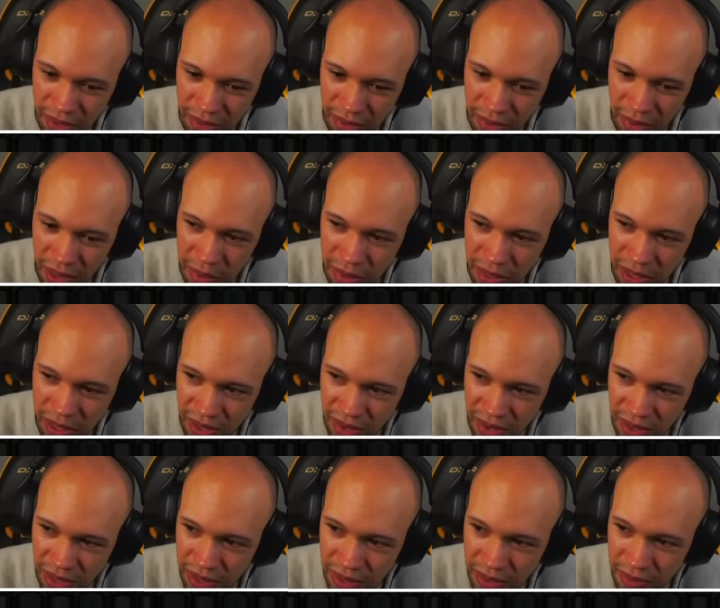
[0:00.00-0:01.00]
Maybe it's all
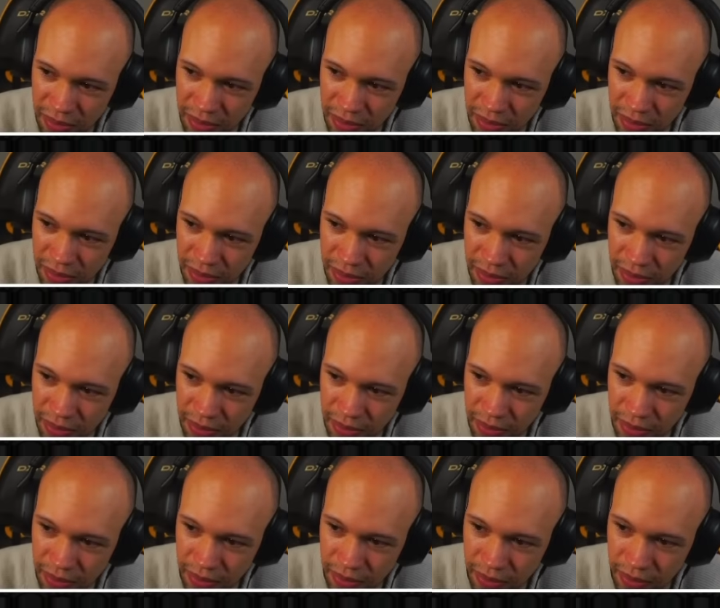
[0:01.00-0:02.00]
right. You only got 2 memory
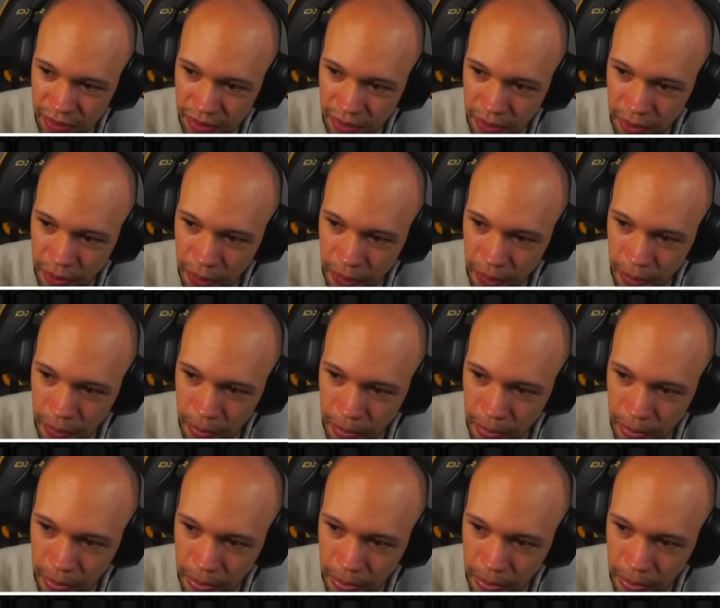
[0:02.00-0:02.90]
or 1 memory, but like,